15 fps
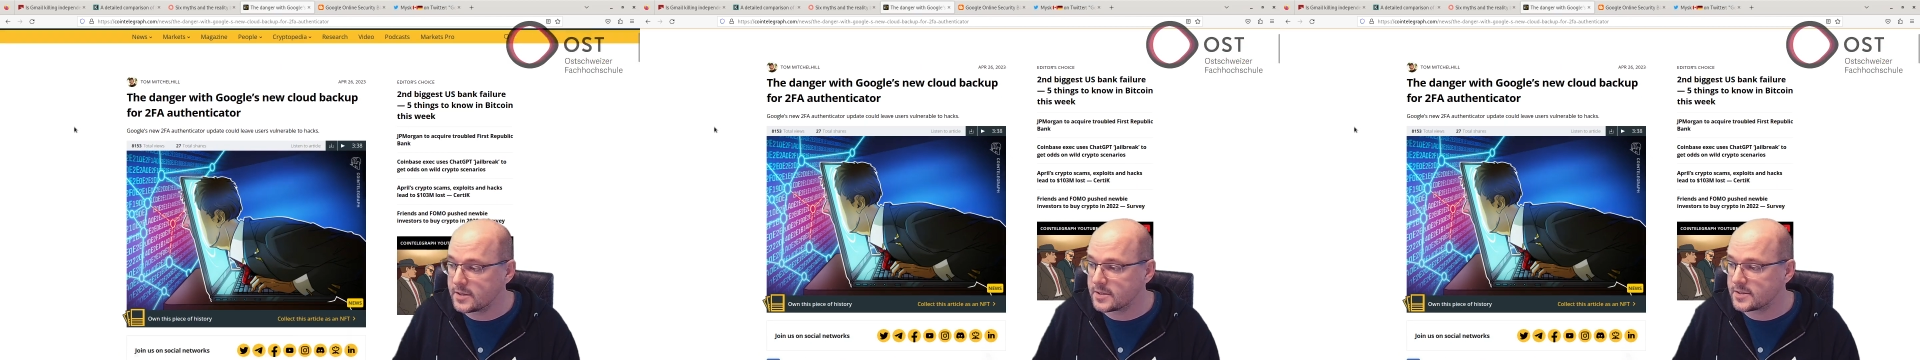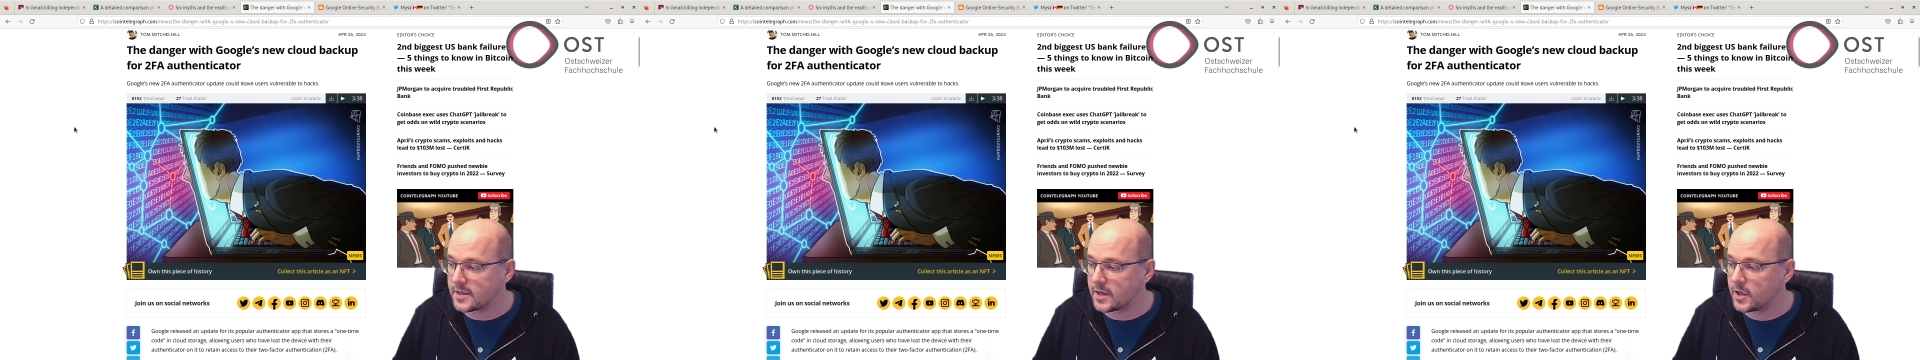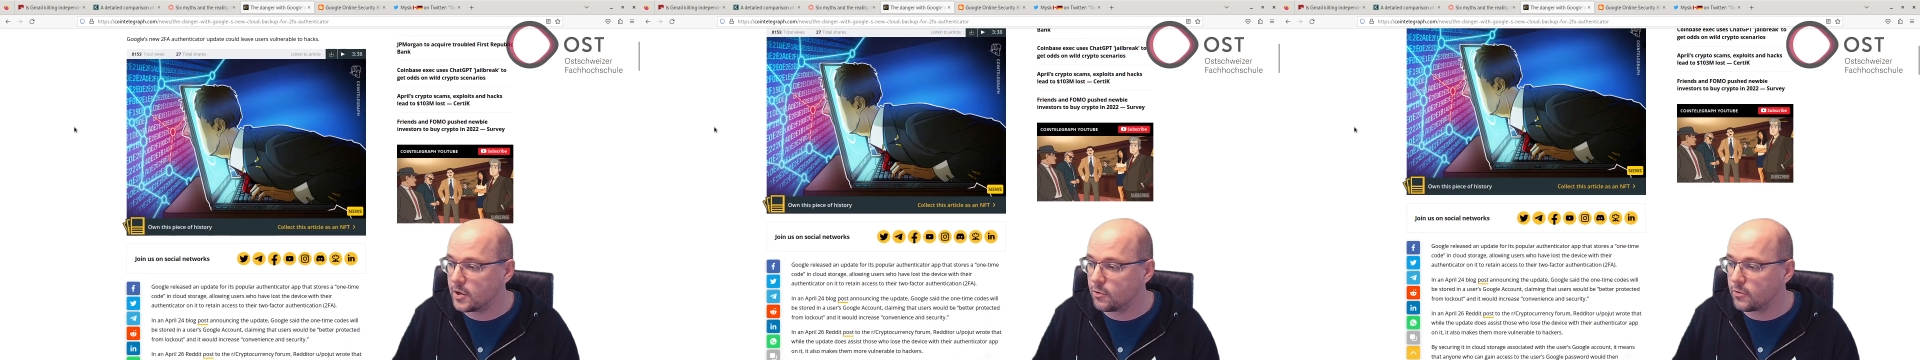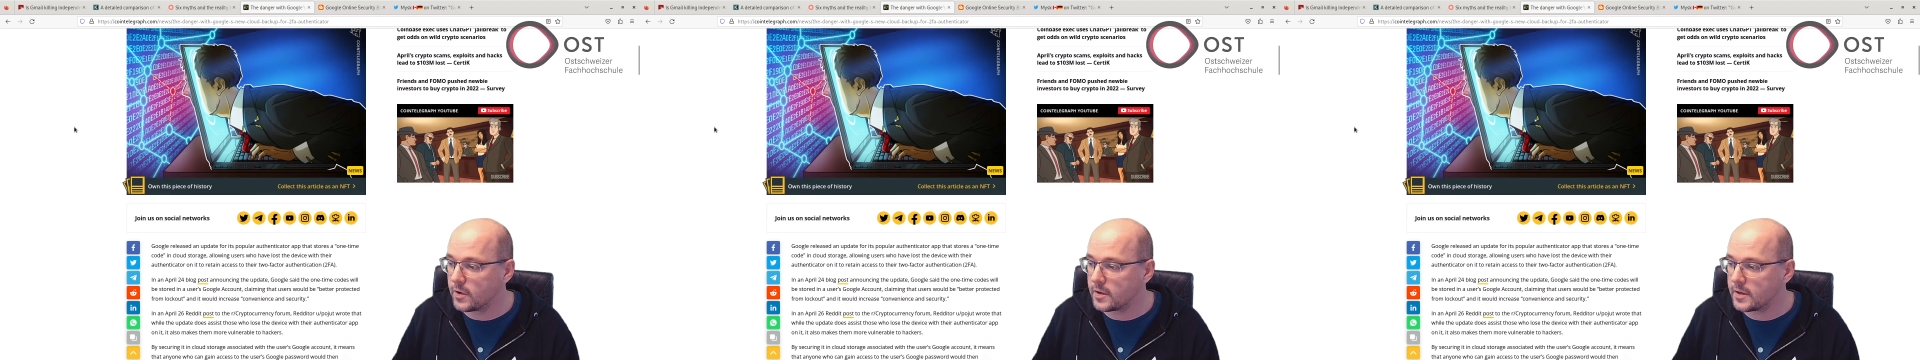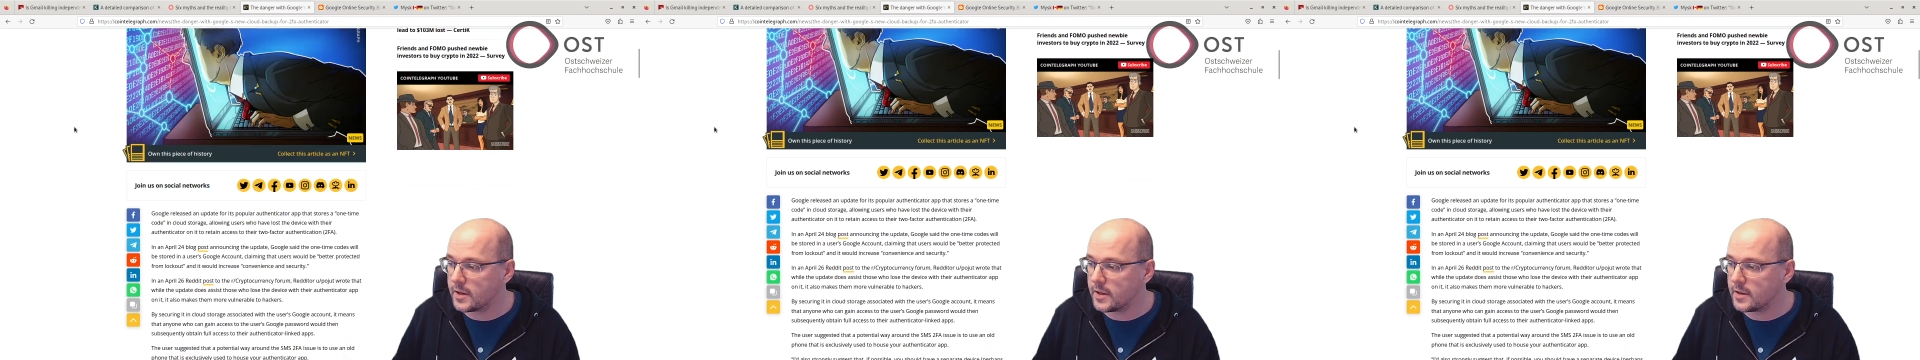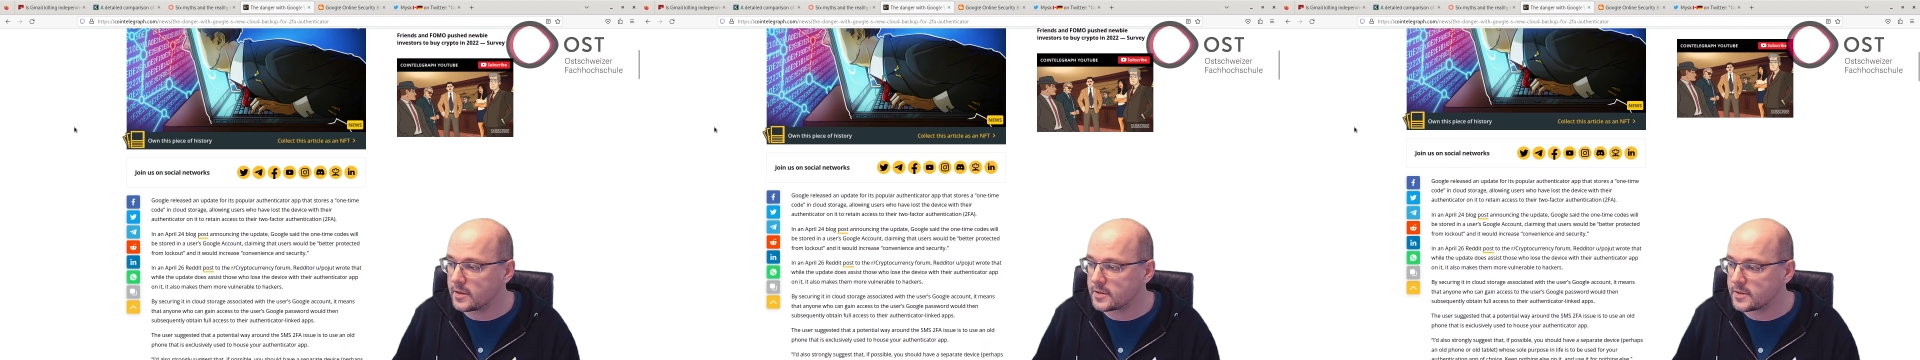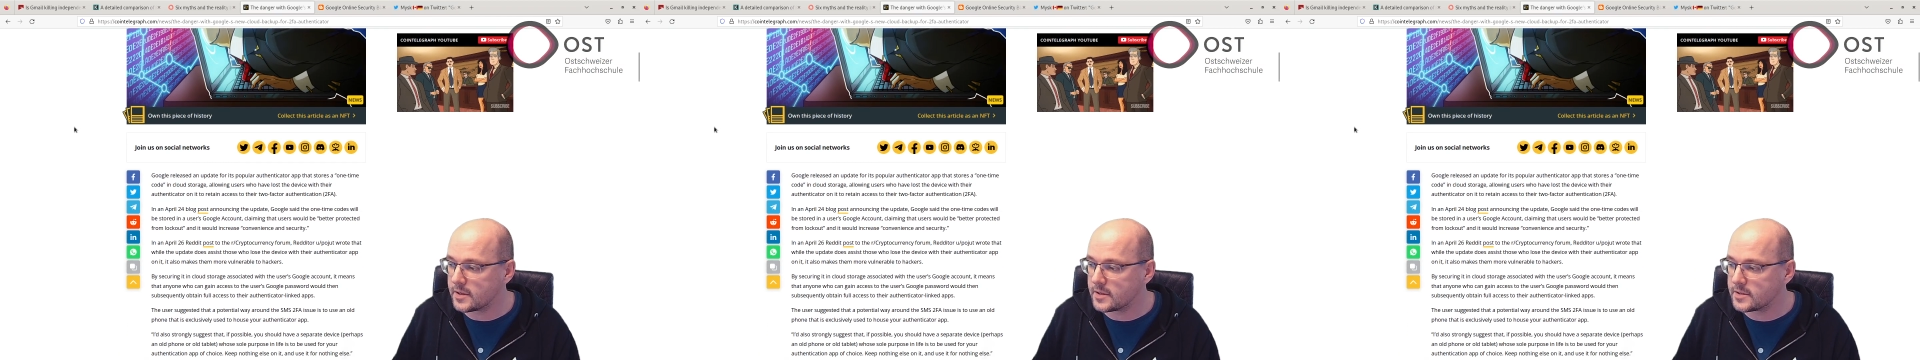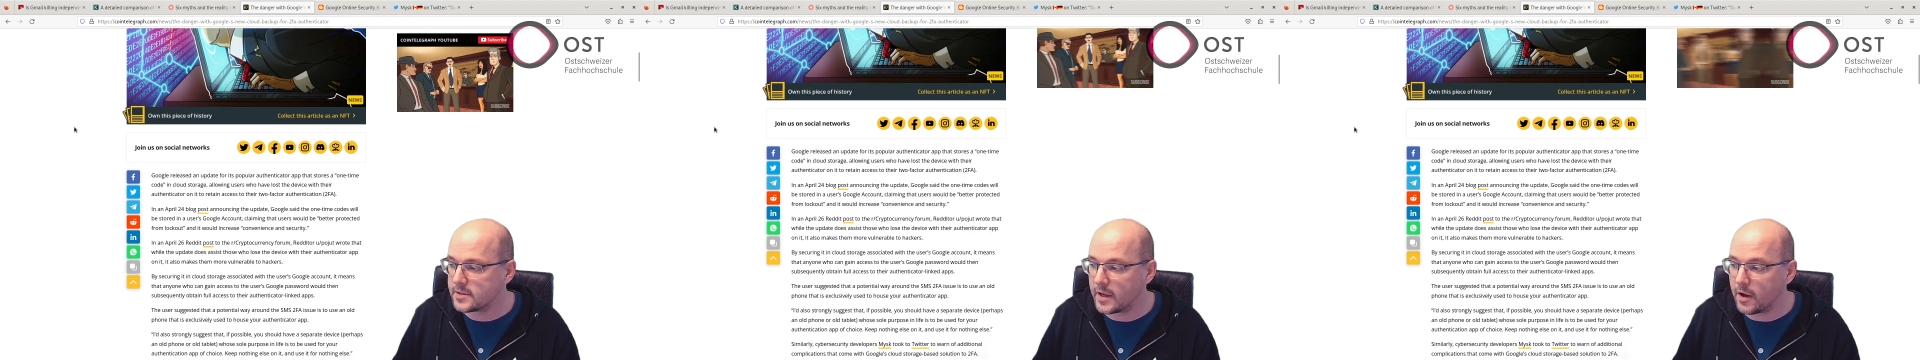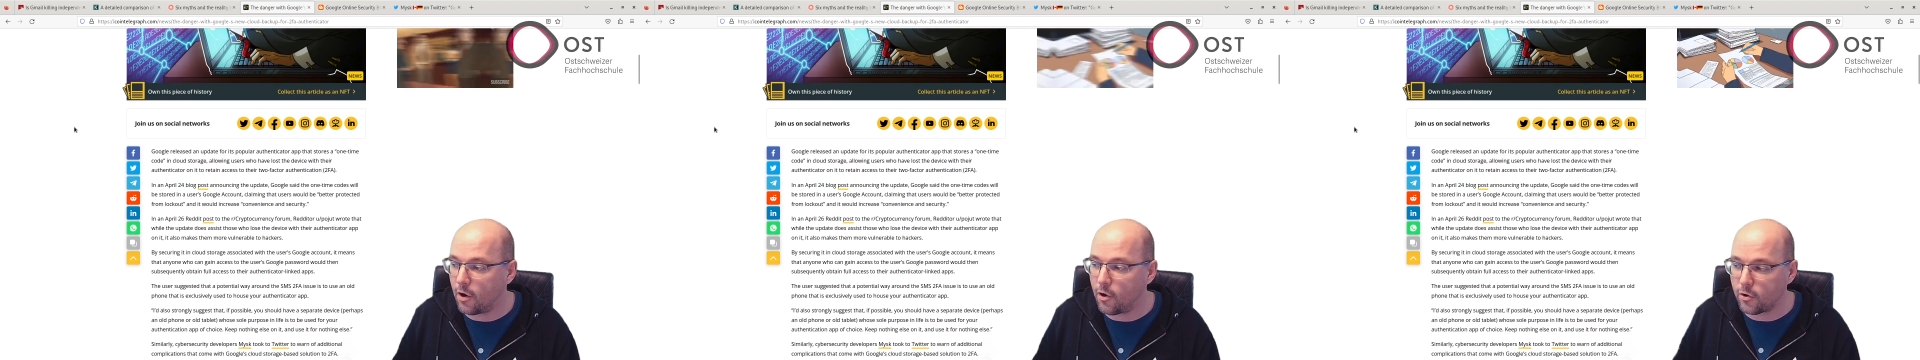security, since they